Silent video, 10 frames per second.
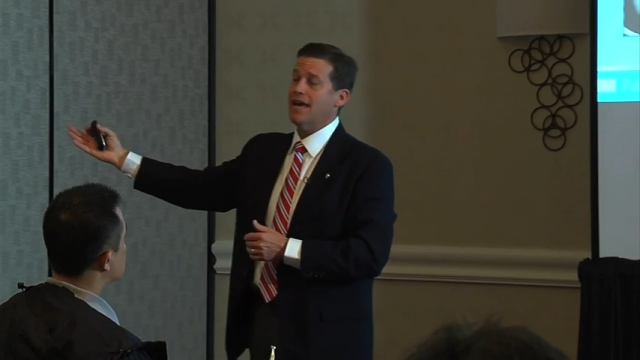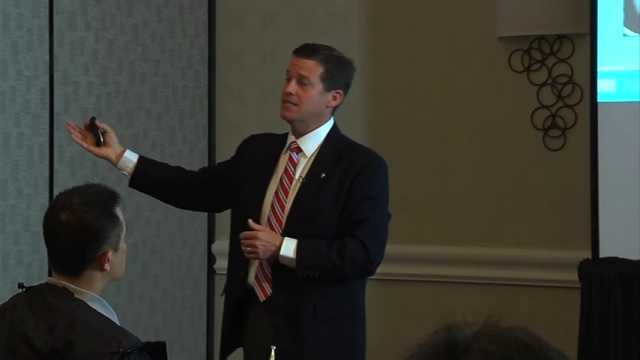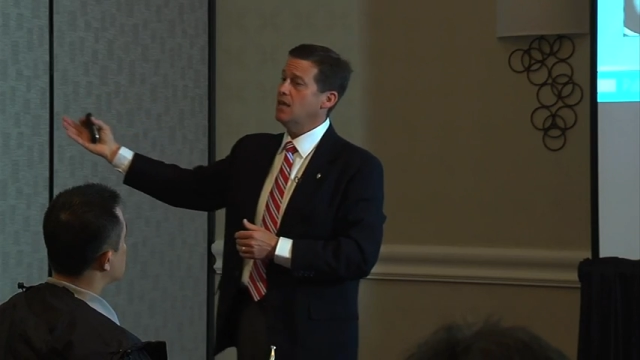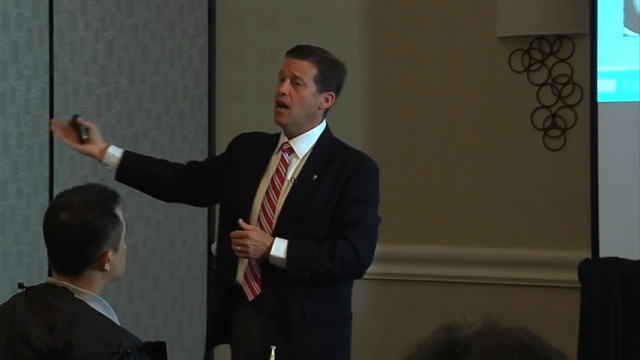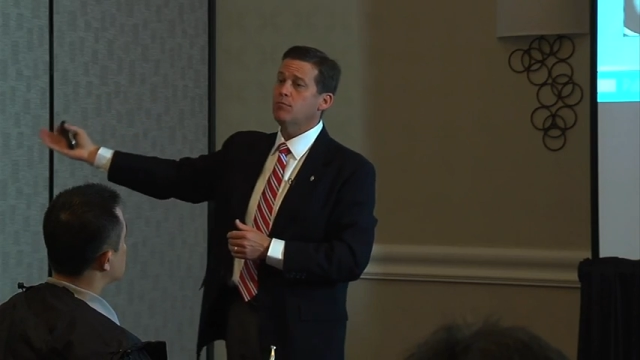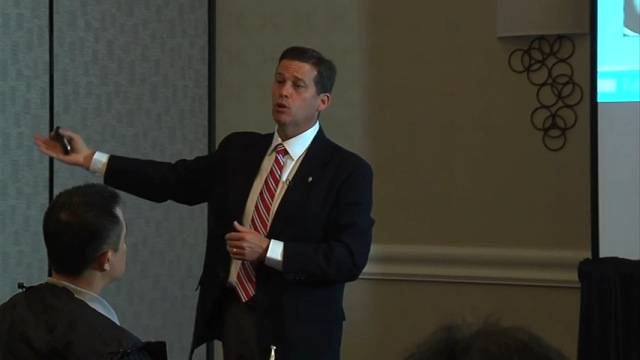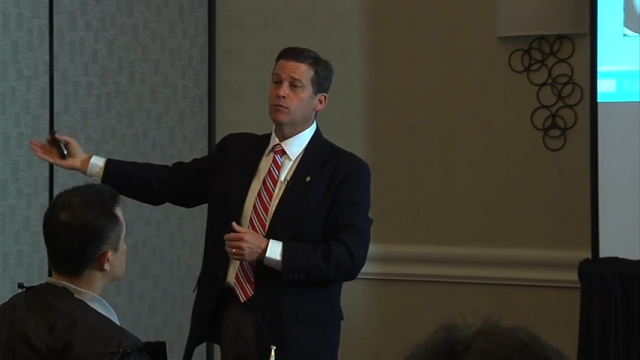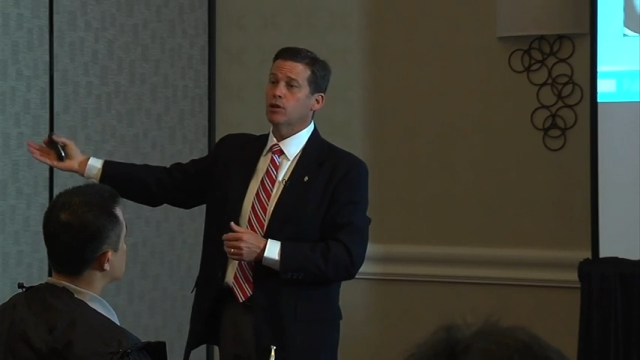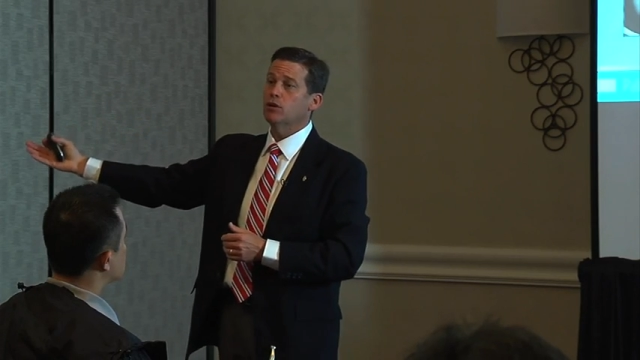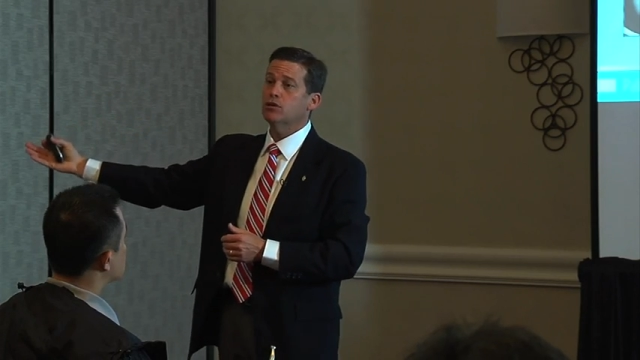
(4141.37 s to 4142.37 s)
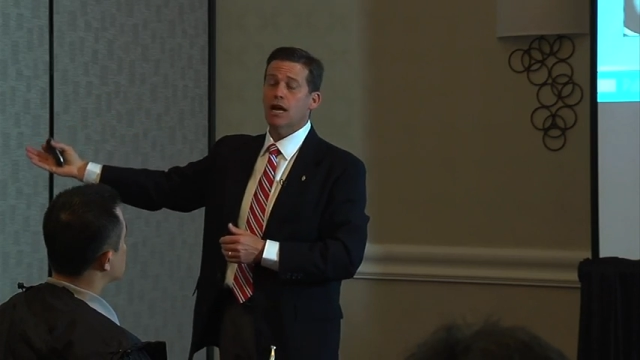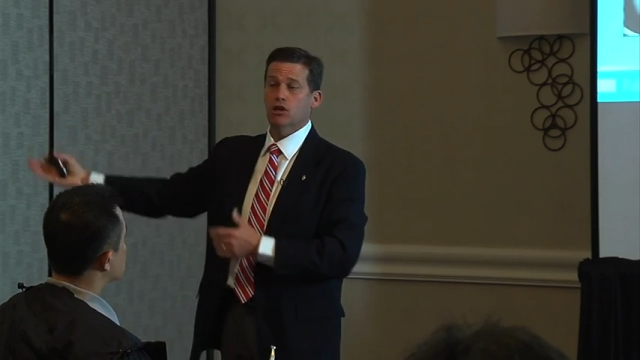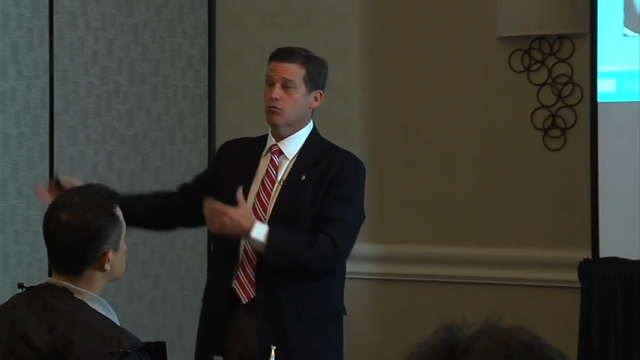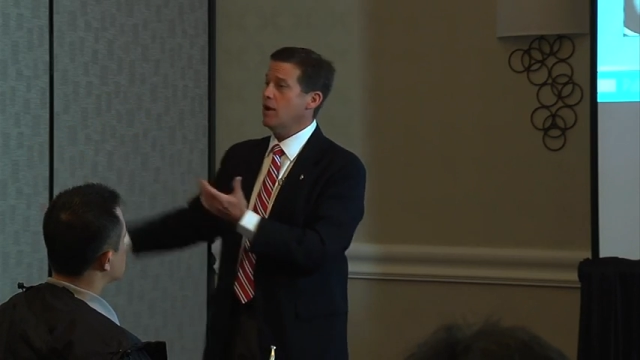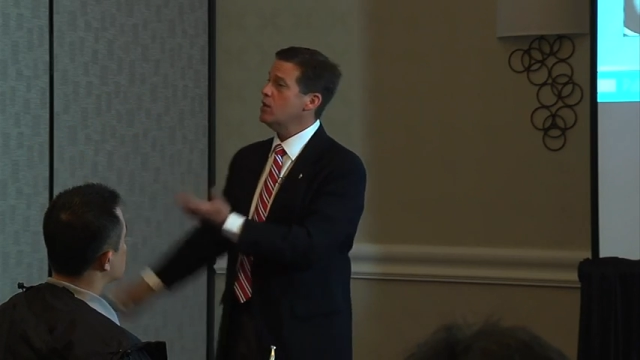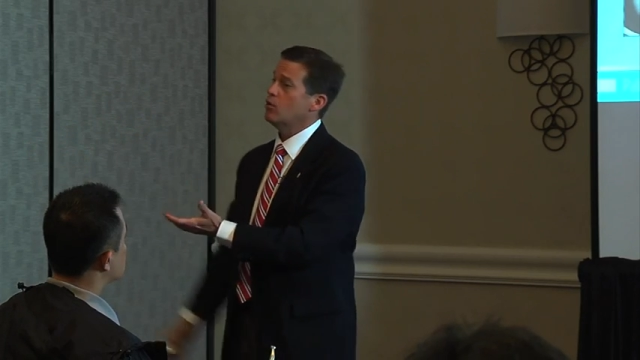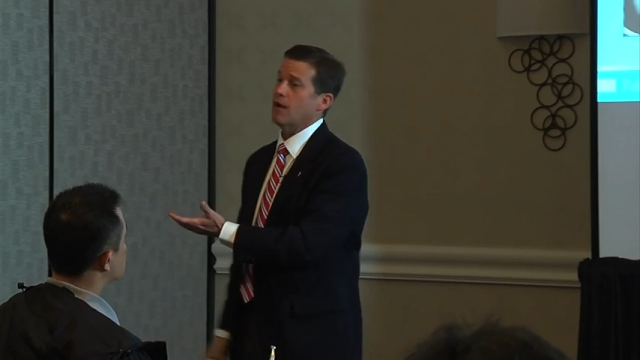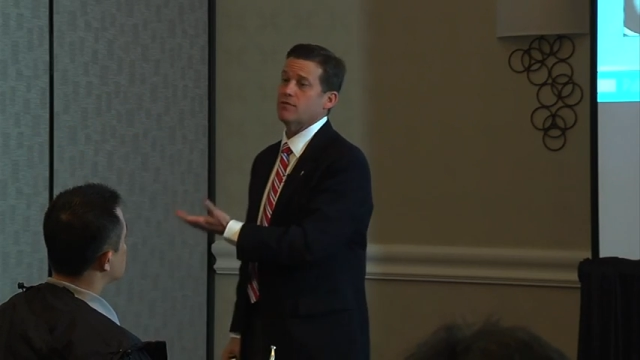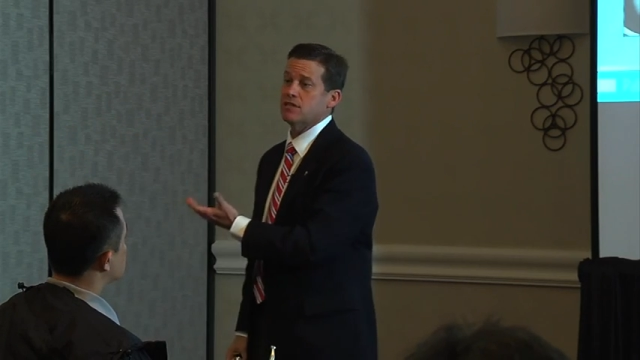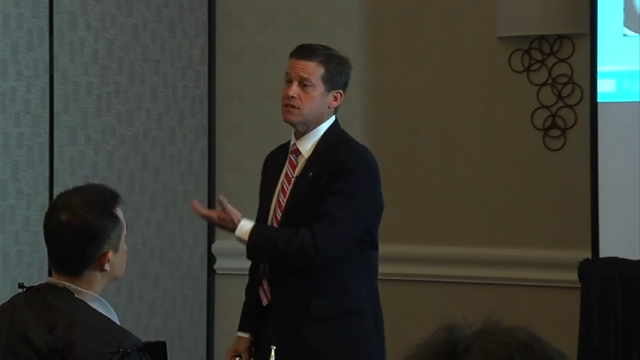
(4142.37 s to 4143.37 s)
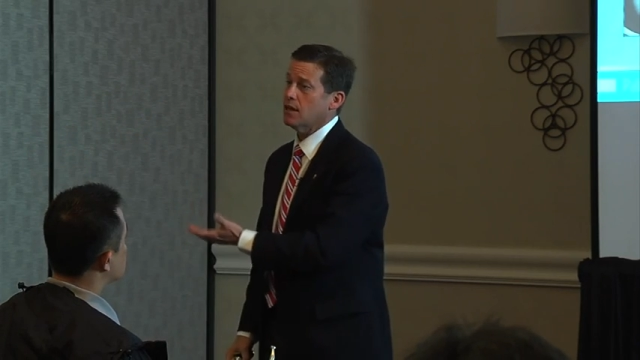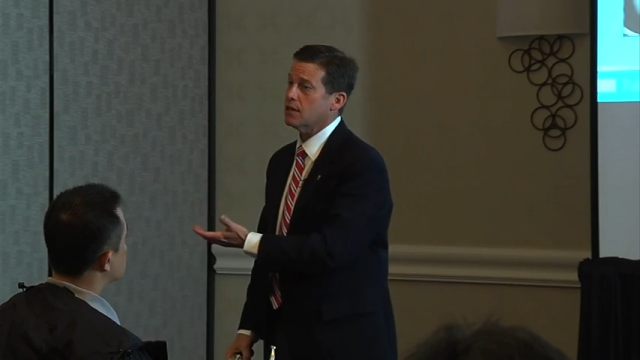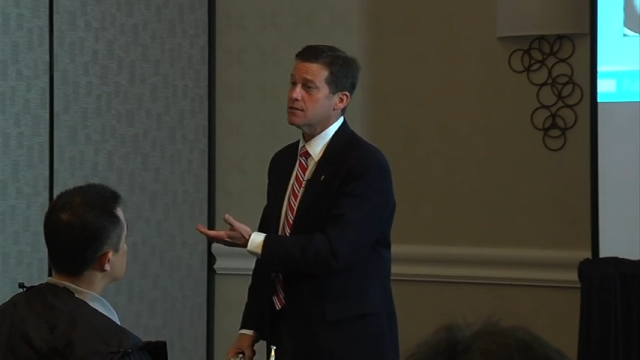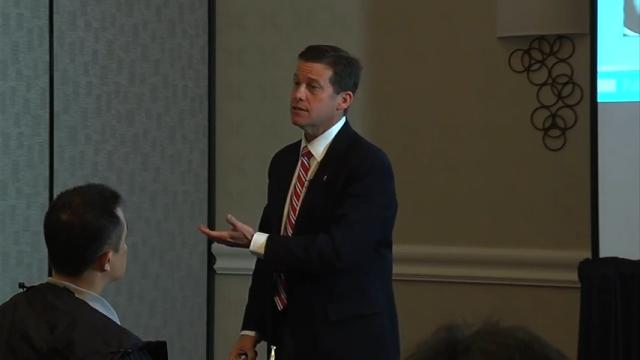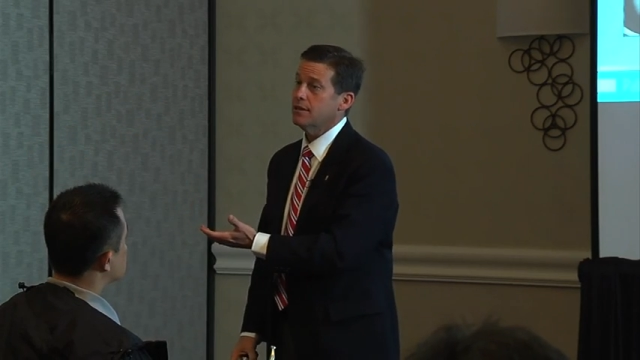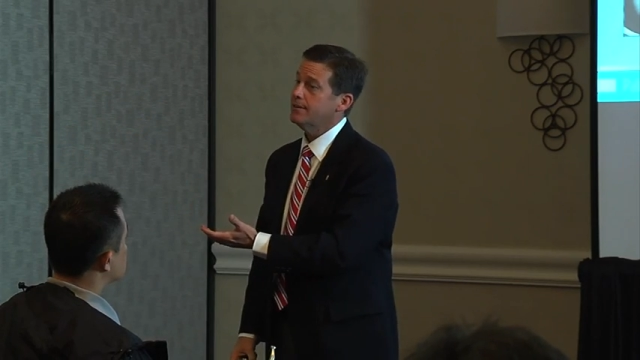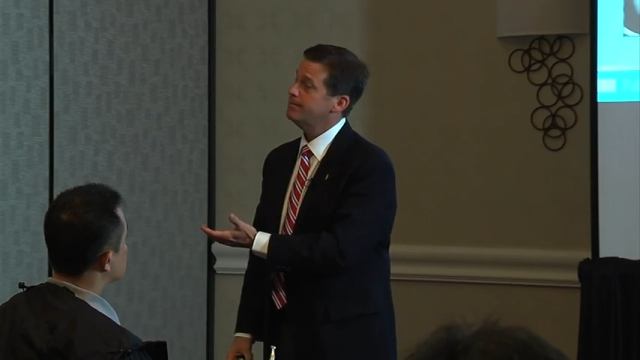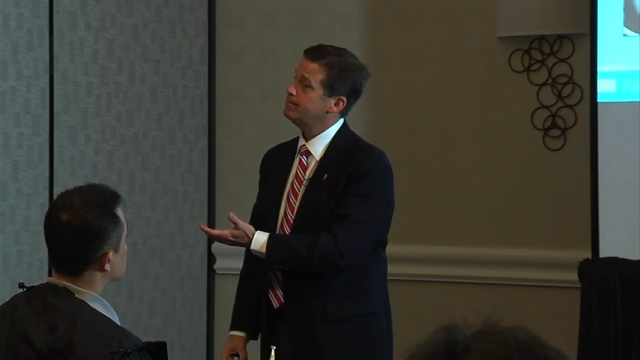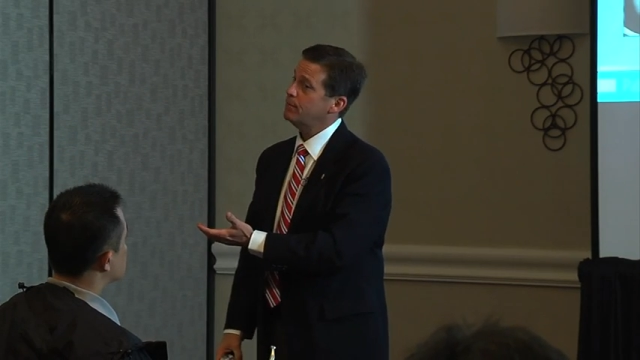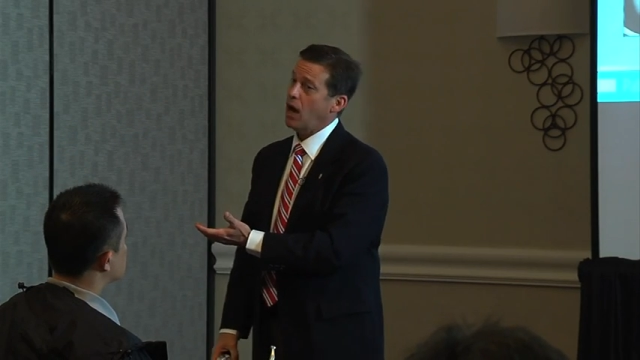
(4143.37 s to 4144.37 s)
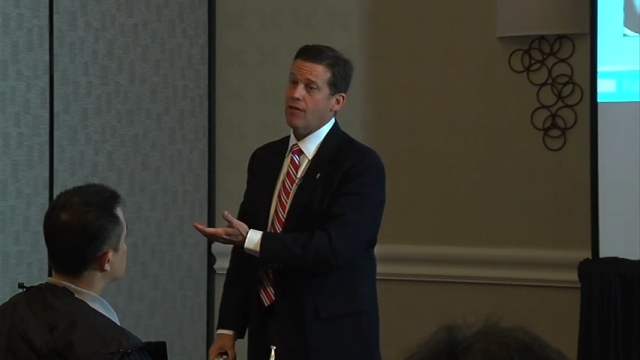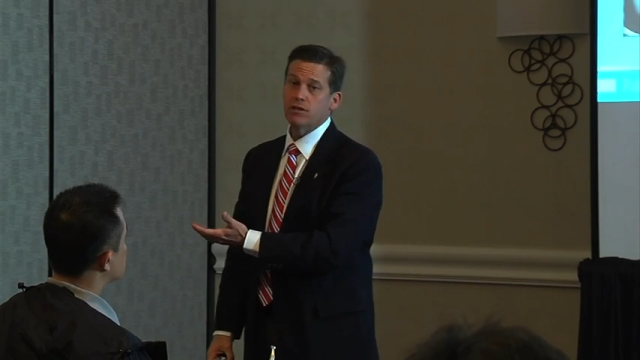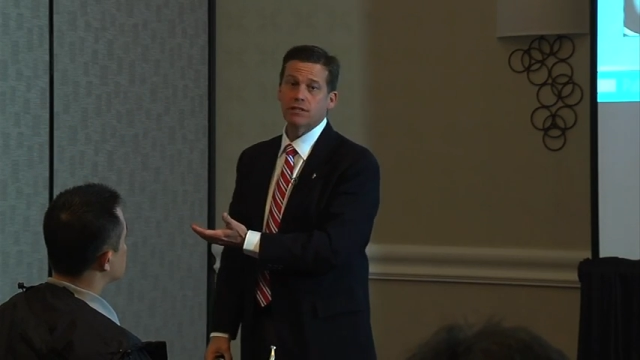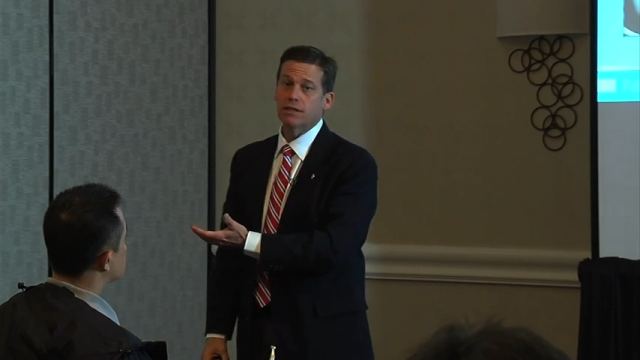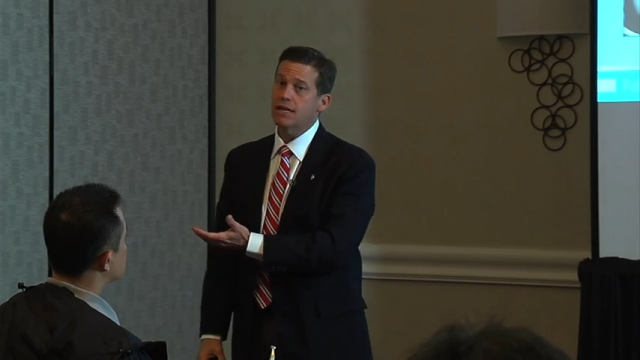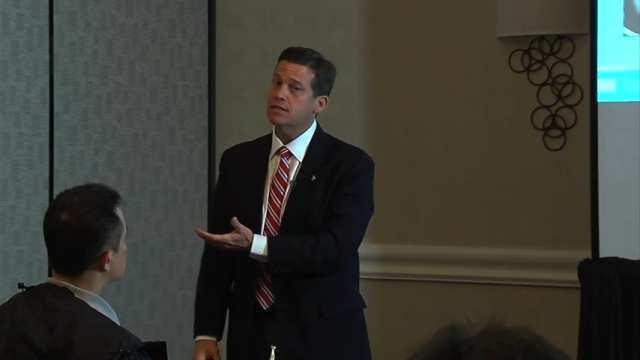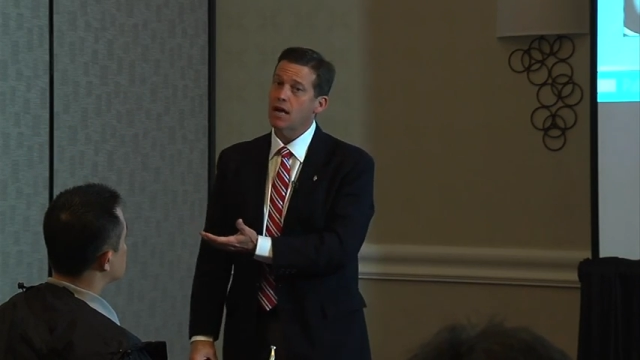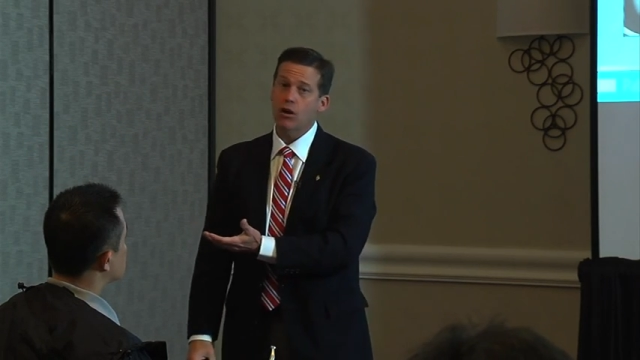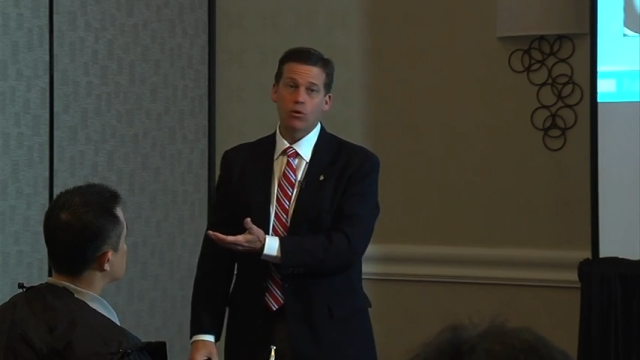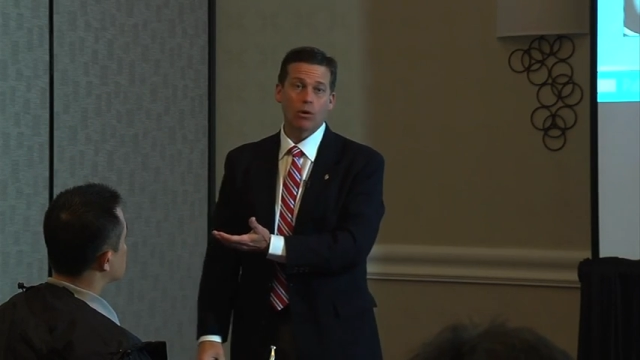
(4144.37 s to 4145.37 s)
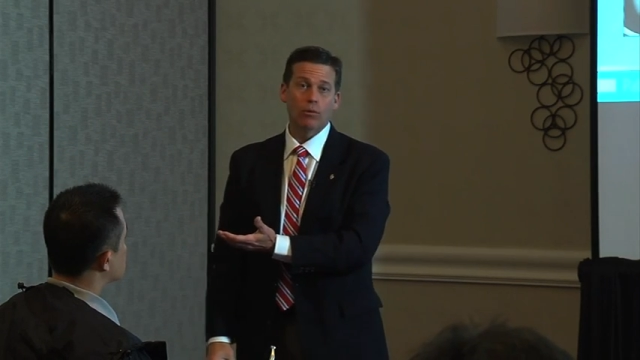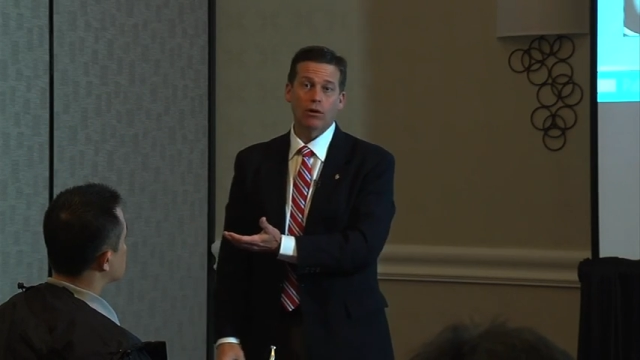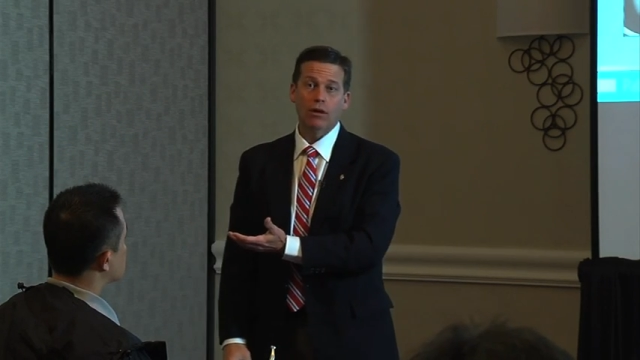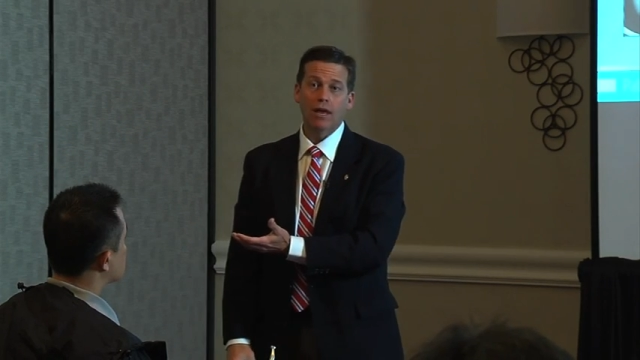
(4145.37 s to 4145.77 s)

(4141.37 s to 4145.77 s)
as 9 millimeters and your radiograph is 6, obviously that's not normal.